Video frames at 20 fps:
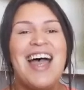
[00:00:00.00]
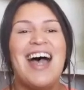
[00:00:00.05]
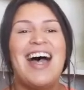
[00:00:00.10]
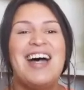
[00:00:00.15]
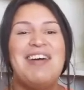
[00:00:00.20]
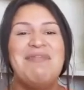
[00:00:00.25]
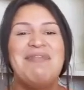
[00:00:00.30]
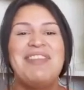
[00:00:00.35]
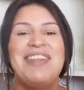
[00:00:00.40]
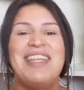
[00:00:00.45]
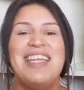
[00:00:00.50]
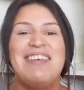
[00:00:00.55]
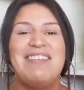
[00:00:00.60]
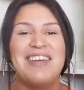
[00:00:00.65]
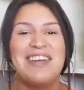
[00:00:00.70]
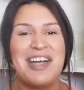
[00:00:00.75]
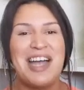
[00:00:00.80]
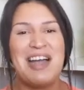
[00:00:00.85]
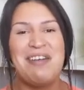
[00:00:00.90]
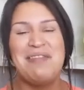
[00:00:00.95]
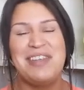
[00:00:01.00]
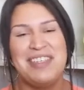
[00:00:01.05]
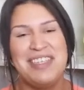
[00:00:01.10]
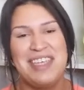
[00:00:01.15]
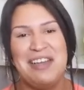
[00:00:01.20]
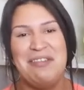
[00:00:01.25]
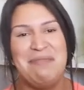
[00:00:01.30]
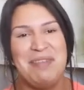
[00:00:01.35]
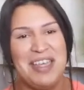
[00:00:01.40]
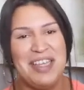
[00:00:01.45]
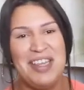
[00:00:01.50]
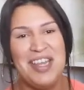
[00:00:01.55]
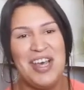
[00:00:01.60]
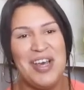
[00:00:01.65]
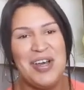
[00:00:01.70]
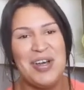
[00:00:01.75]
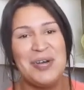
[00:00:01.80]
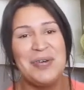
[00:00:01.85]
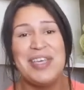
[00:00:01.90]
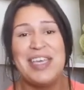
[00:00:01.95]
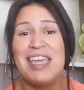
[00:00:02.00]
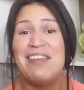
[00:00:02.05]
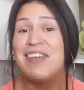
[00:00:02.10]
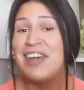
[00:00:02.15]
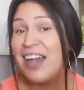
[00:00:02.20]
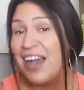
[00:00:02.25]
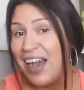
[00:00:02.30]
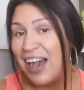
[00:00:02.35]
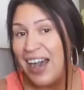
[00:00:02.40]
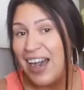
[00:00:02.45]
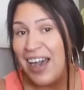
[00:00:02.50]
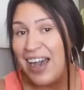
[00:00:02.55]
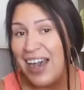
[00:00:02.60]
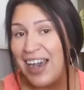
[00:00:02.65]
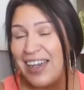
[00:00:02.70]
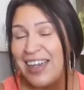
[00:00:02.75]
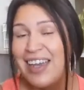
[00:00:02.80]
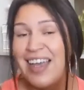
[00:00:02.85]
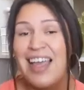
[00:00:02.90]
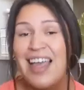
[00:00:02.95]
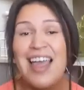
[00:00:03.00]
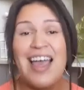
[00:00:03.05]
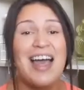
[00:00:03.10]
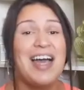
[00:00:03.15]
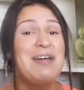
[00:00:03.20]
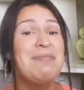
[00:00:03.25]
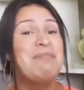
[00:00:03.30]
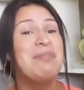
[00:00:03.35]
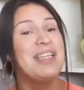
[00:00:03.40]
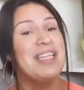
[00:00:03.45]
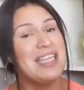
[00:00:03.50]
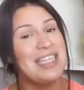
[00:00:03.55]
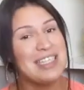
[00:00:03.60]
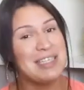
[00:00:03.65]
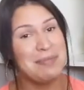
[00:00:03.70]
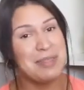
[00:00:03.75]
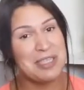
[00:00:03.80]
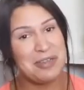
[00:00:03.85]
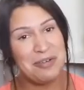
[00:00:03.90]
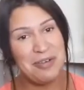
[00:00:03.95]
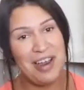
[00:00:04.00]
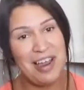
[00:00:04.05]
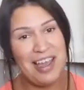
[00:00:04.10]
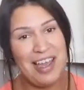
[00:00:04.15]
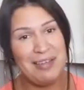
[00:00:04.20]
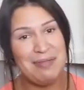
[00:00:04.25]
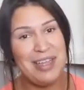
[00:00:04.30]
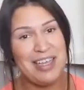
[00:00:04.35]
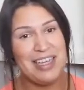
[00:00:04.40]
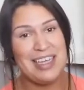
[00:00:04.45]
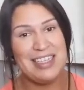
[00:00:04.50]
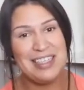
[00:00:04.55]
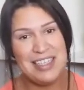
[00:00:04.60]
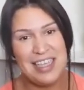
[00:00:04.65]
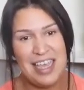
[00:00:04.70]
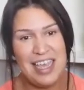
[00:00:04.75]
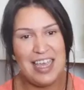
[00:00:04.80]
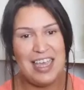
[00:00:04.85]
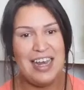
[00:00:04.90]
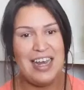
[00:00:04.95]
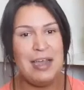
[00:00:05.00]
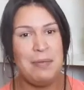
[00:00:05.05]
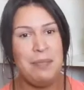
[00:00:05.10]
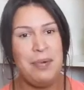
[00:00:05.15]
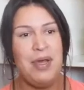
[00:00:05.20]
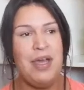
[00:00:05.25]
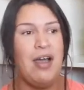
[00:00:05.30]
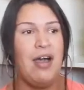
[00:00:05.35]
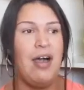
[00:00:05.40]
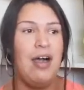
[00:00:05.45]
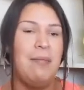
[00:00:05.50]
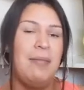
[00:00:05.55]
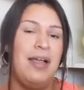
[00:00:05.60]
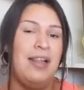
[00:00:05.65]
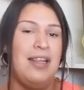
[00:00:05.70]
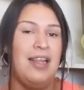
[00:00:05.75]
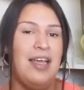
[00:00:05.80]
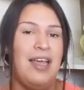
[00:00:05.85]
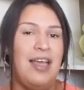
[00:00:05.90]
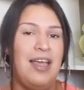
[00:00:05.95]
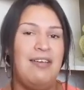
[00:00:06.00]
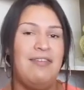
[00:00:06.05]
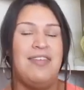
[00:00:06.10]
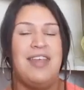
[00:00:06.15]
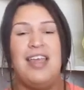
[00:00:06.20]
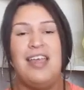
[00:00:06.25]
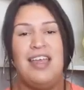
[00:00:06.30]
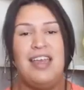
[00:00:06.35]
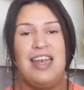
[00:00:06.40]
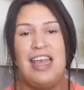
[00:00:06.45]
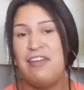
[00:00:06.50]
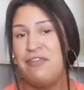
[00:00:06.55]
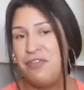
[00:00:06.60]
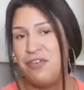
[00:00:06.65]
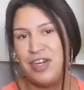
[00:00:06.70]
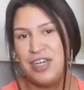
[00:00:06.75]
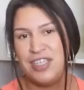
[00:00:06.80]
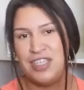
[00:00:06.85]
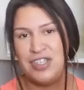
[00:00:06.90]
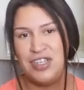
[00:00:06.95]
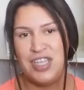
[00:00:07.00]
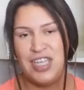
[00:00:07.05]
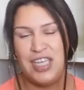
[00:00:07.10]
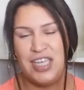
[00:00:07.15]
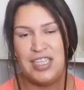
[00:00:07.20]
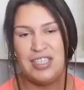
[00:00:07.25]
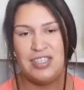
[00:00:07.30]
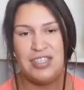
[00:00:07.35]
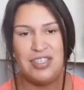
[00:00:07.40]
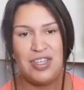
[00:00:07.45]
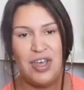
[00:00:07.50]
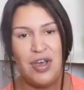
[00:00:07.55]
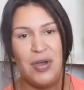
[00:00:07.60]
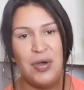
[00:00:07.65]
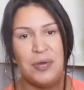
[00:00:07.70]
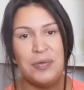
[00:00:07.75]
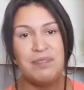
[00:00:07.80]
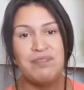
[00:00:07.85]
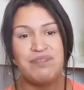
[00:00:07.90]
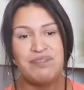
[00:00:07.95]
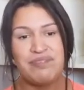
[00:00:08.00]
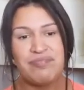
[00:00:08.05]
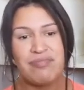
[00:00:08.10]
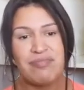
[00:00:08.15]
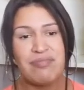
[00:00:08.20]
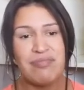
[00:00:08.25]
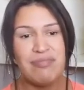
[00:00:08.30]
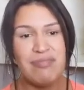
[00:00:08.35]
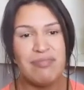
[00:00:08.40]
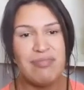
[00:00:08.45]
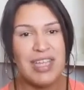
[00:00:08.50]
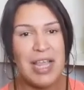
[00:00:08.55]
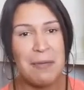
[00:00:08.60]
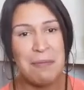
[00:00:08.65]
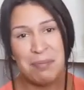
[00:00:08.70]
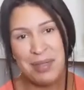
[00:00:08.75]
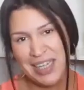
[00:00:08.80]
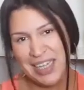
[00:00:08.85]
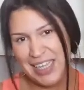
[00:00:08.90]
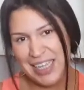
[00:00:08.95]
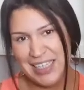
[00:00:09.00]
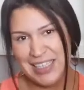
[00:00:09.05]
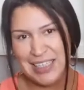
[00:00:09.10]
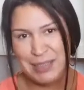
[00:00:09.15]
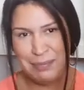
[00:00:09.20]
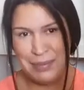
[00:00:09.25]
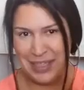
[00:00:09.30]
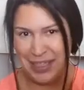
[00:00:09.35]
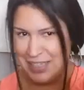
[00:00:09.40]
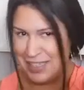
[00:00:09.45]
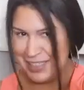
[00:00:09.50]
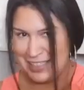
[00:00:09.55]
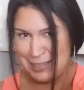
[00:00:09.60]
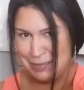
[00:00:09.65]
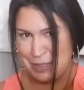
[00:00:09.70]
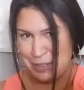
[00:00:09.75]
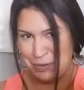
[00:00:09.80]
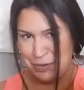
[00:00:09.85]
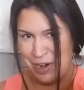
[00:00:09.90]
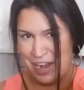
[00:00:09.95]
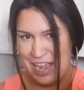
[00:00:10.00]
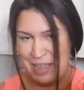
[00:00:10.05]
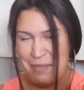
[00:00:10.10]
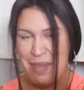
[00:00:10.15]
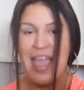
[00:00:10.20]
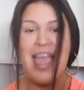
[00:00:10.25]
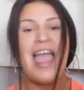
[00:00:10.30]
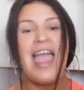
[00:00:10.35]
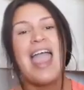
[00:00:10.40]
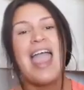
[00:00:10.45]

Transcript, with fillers: um, leave a comment down below, give it a hug. Um, please subscribe. Like I said, I put all my love and effort into these. So please, please subscribe.